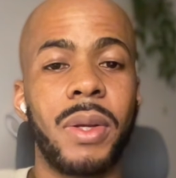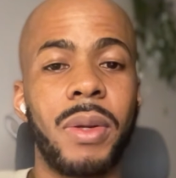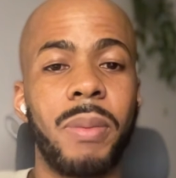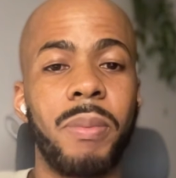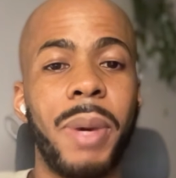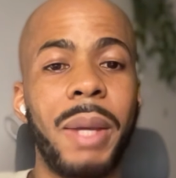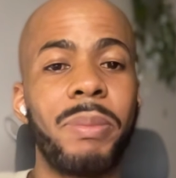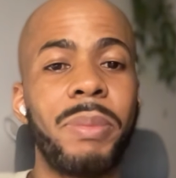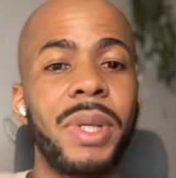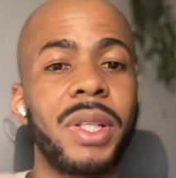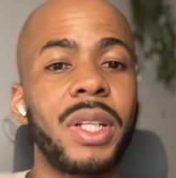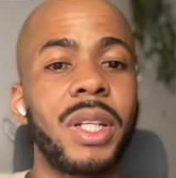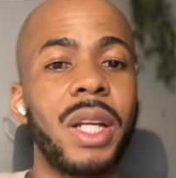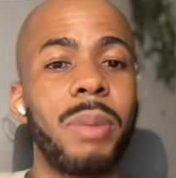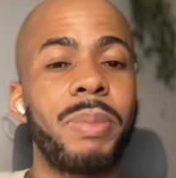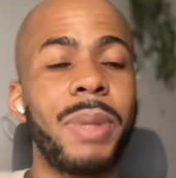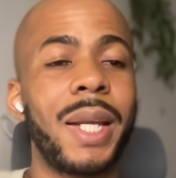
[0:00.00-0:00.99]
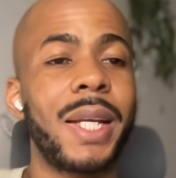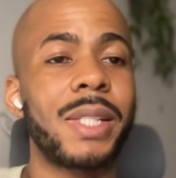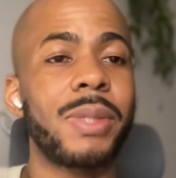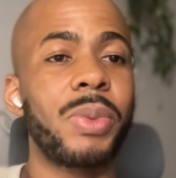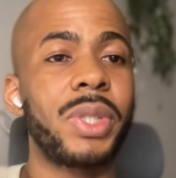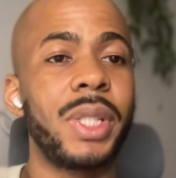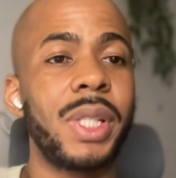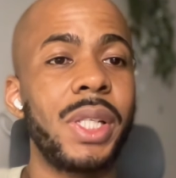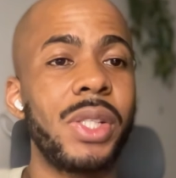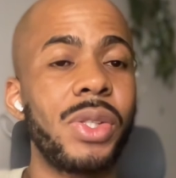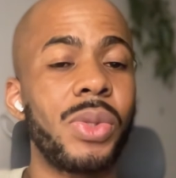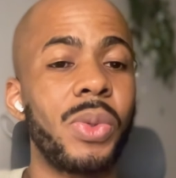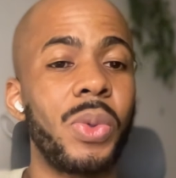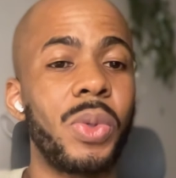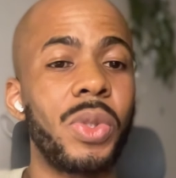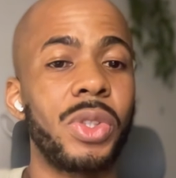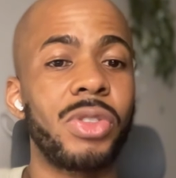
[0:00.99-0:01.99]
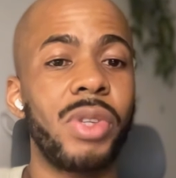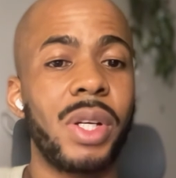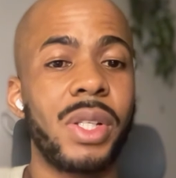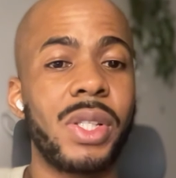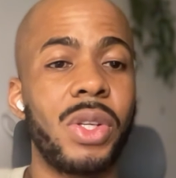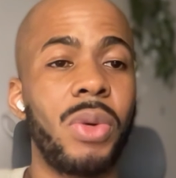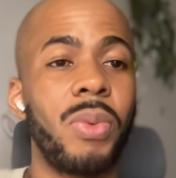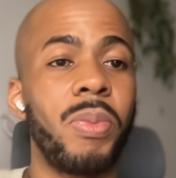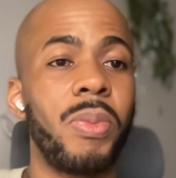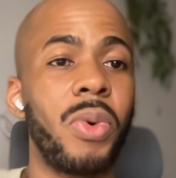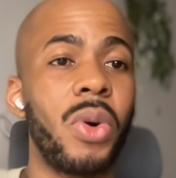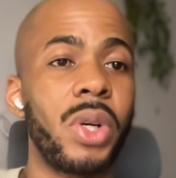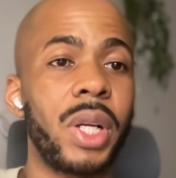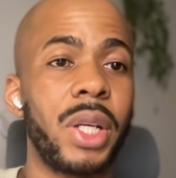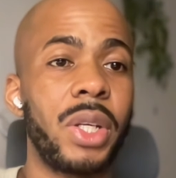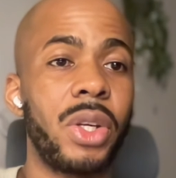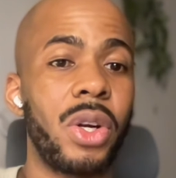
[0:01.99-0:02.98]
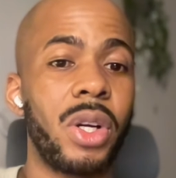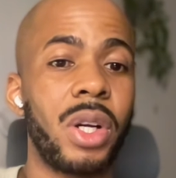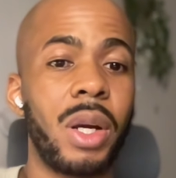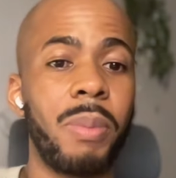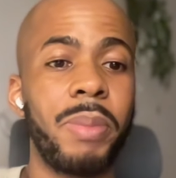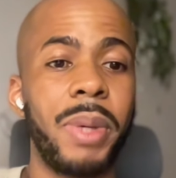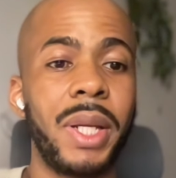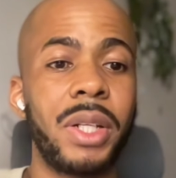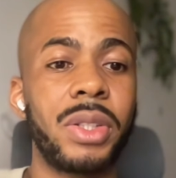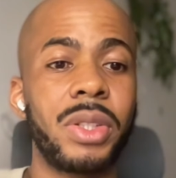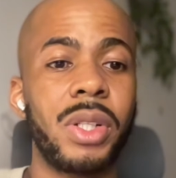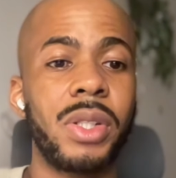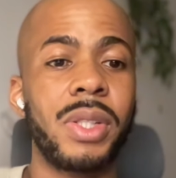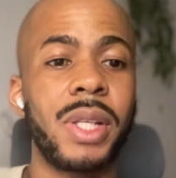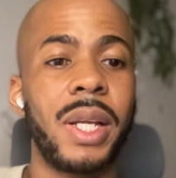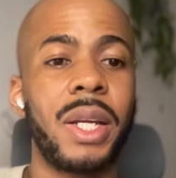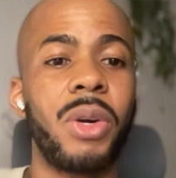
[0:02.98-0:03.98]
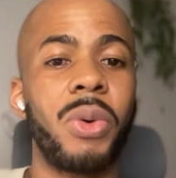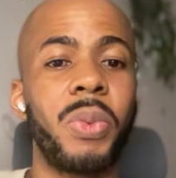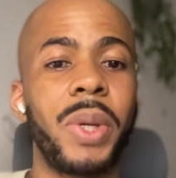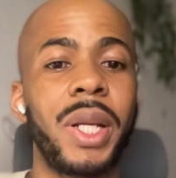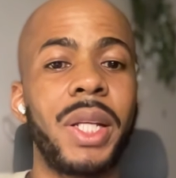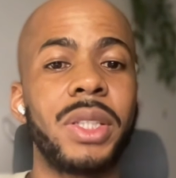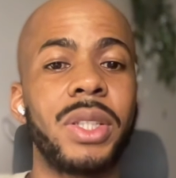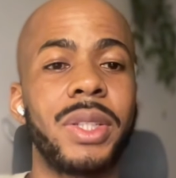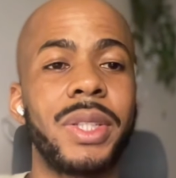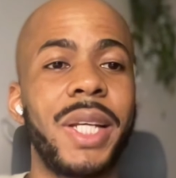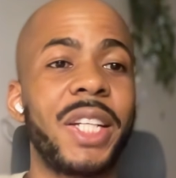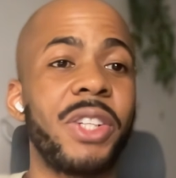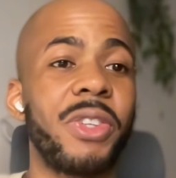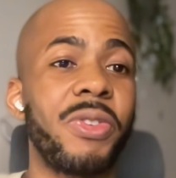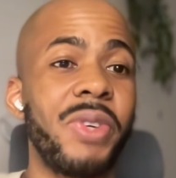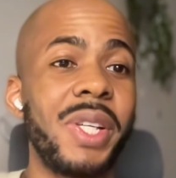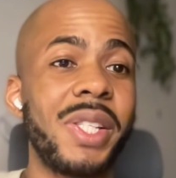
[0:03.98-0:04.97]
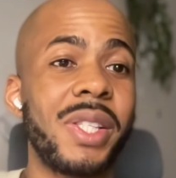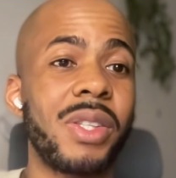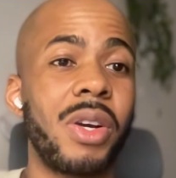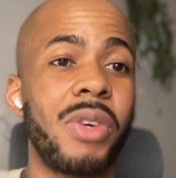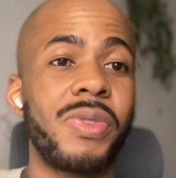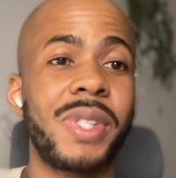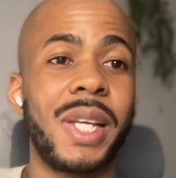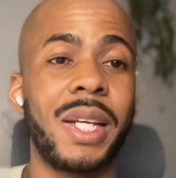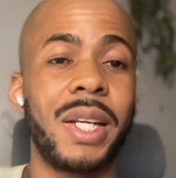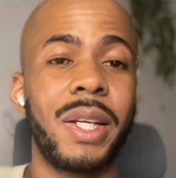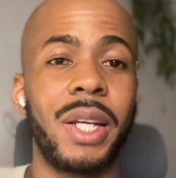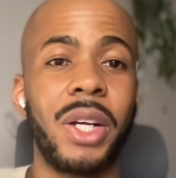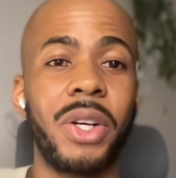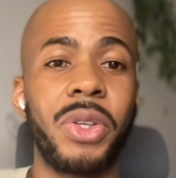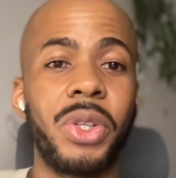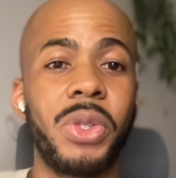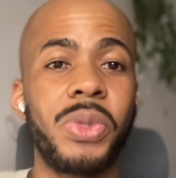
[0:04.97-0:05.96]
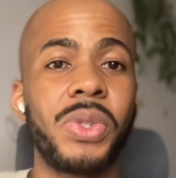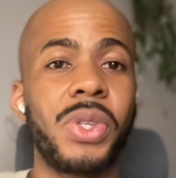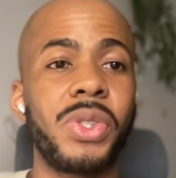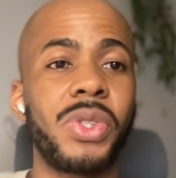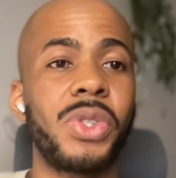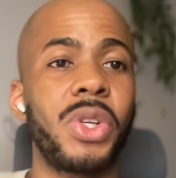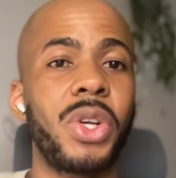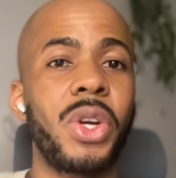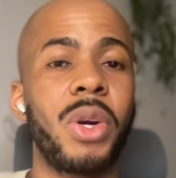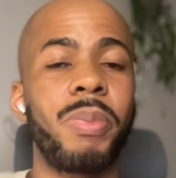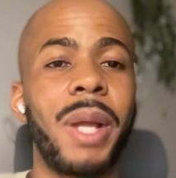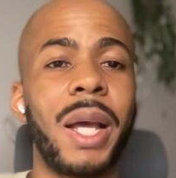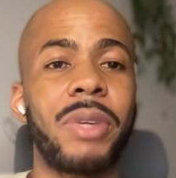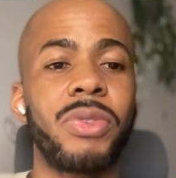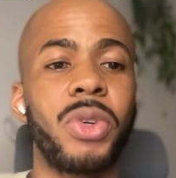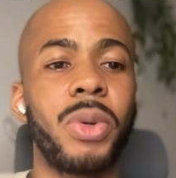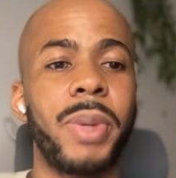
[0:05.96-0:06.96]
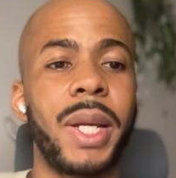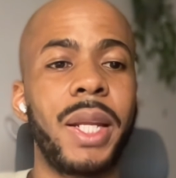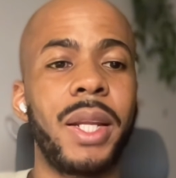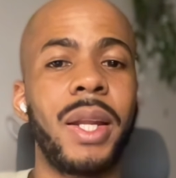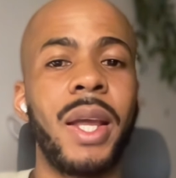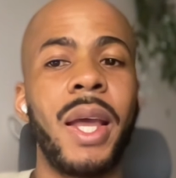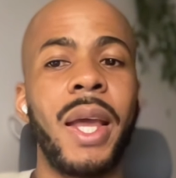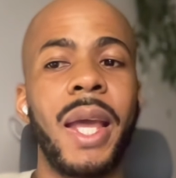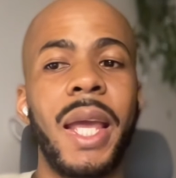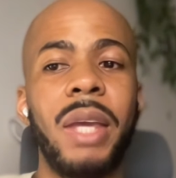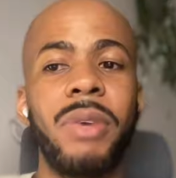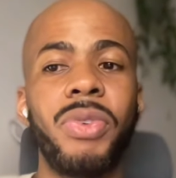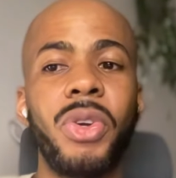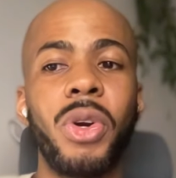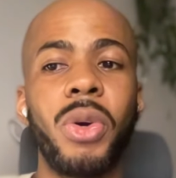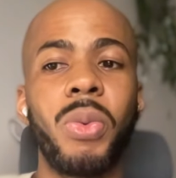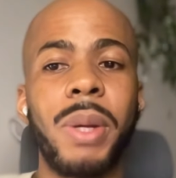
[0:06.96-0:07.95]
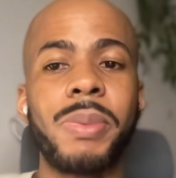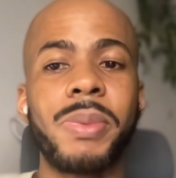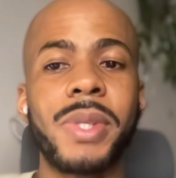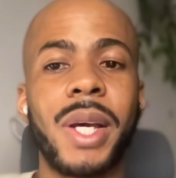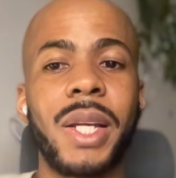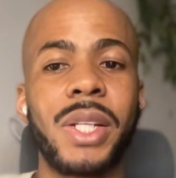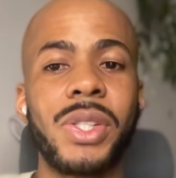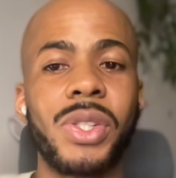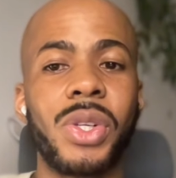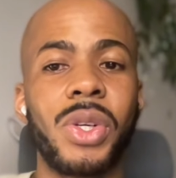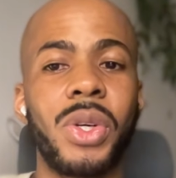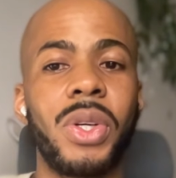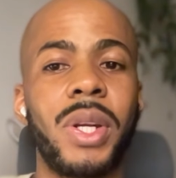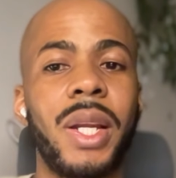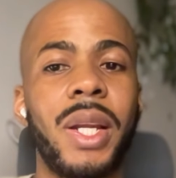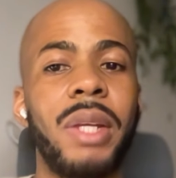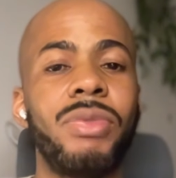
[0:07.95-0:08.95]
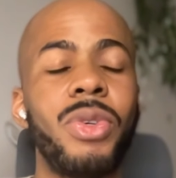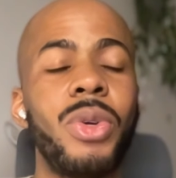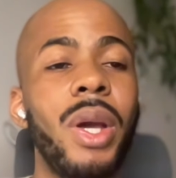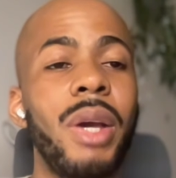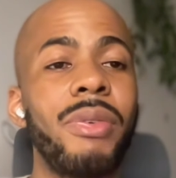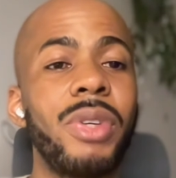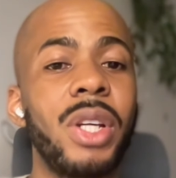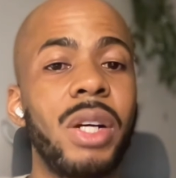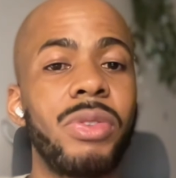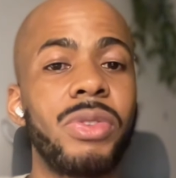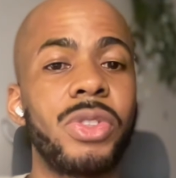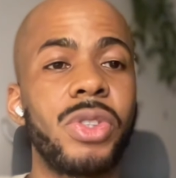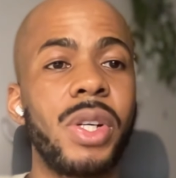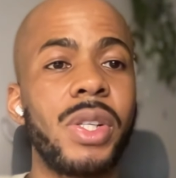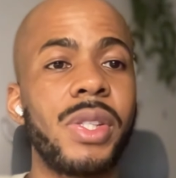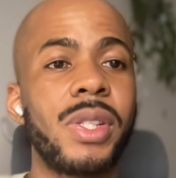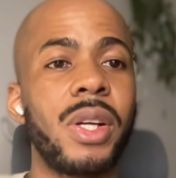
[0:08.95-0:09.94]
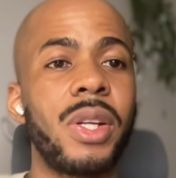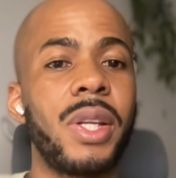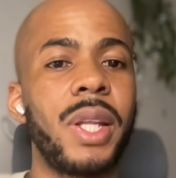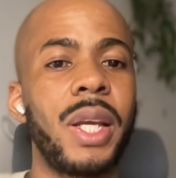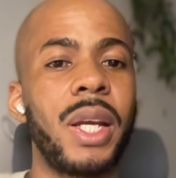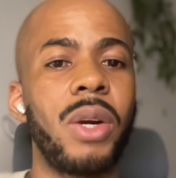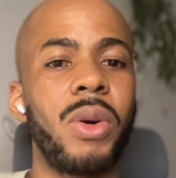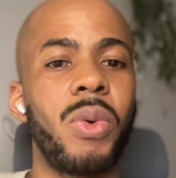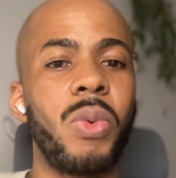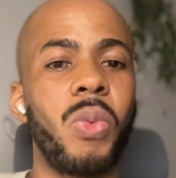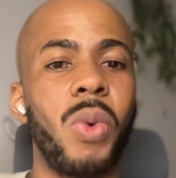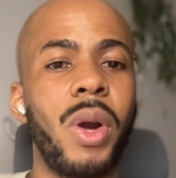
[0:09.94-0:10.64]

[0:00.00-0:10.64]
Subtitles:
by building up that expertise, Google trusts you more than your competitors, and they're willing to take the risk of sending their users to your platform. And if your website is good and if you have enough trust on there,